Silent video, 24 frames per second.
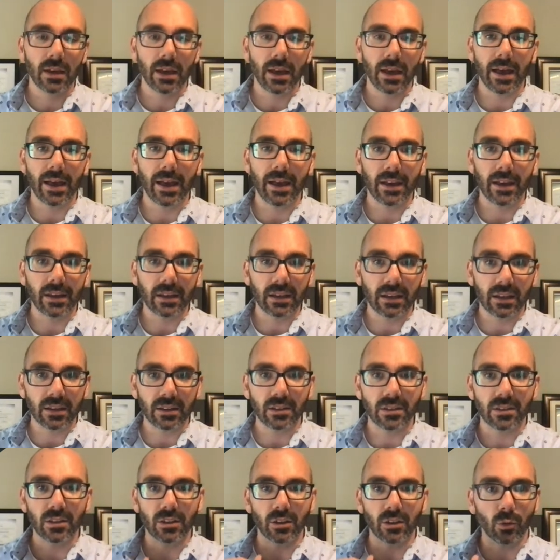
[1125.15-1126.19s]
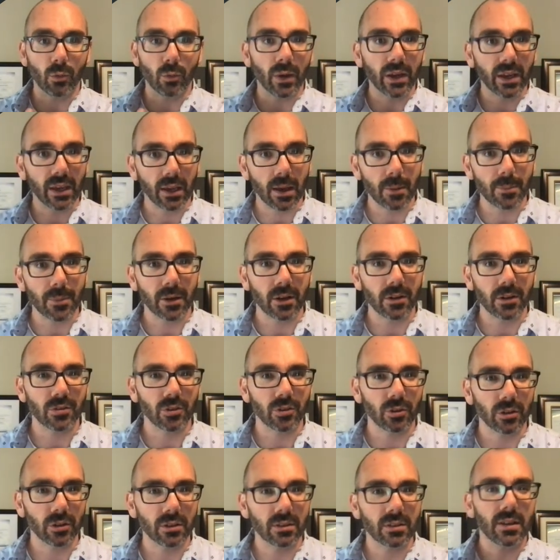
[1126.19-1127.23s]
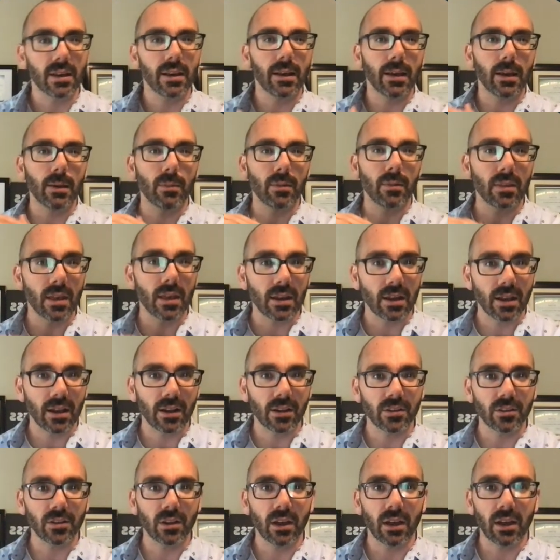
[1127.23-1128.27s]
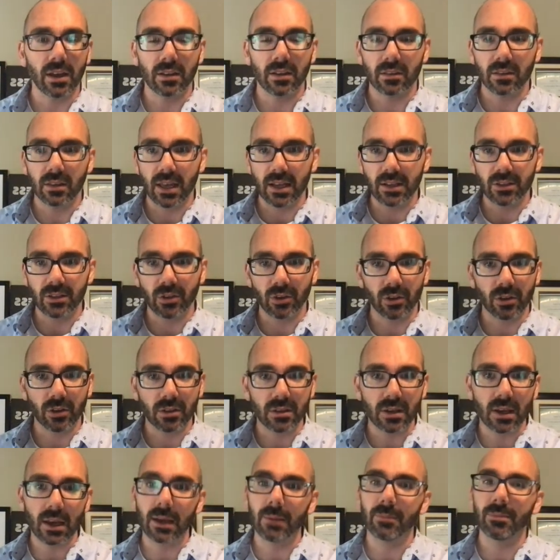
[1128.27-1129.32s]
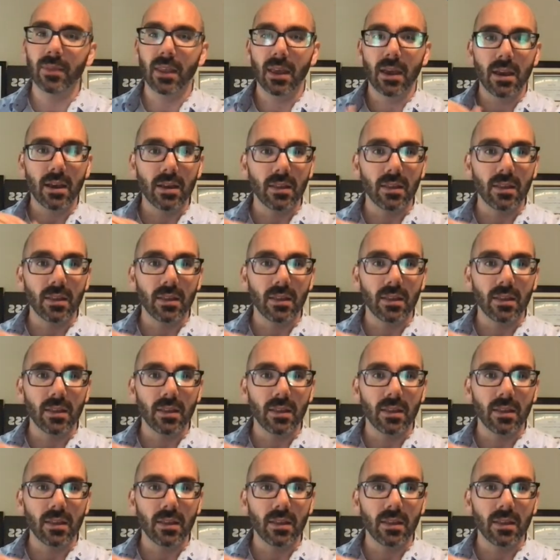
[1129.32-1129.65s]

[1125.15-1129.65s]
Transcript: uh, is you're waking up at a certain time and then at, at that certain time,